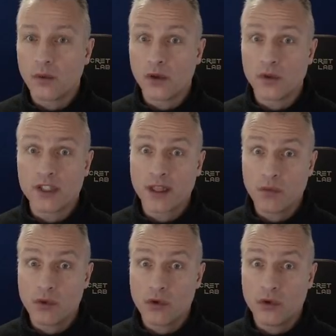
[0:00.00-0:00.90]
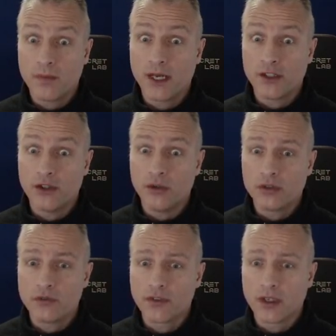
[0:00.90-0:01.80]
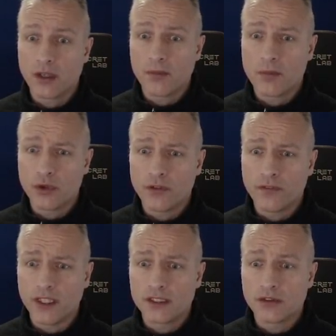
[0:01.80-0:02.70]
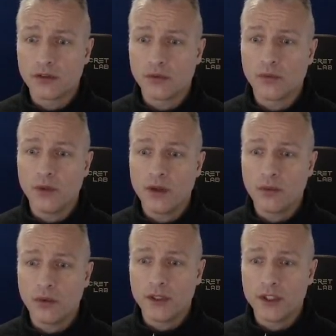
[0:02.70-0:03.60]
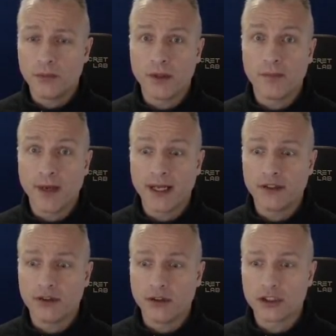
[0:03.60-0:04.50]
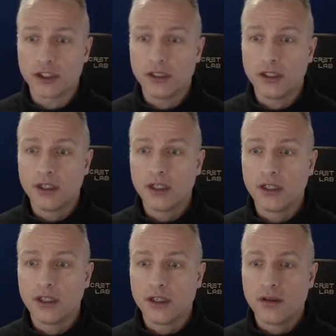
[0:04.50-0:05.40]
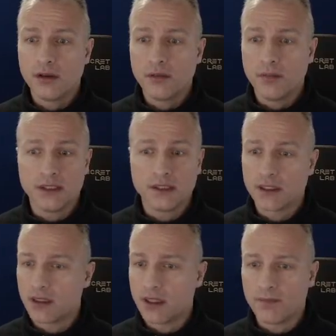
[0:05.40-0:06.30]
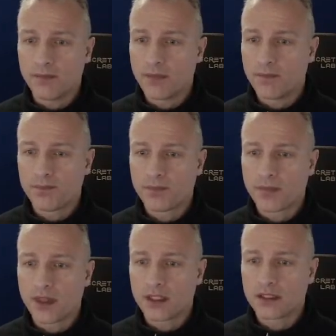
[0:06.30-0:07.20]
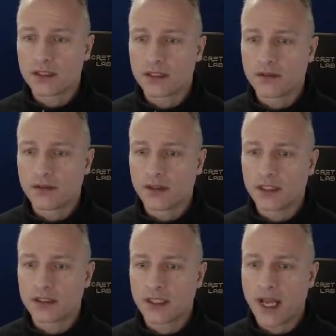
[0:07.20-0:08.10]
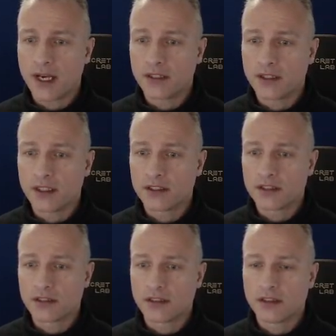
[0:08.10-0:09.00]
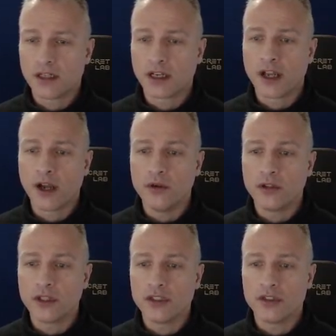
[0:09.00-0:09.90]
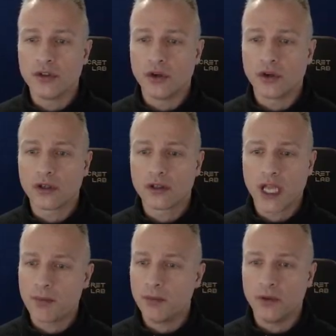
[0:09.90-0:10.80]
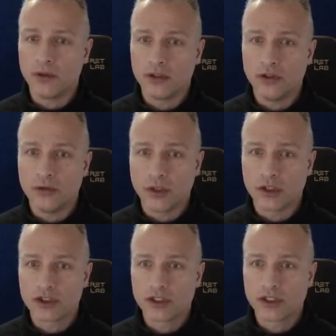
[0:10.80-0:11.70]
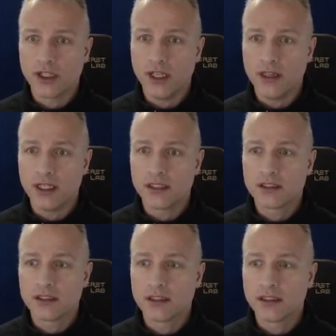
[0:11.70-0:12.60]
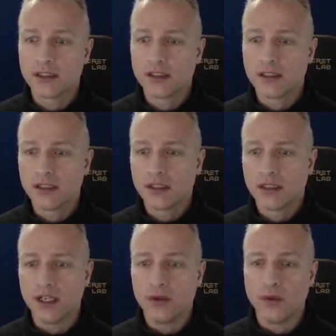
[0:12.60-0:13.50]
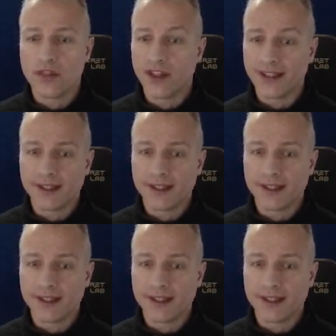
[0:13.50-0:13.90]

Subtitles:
which I think we're going back to do. Once we've done a little bit more of this, we will be jumping back to Russia. Because this character, this account, is not capable to do much in this, I don't think.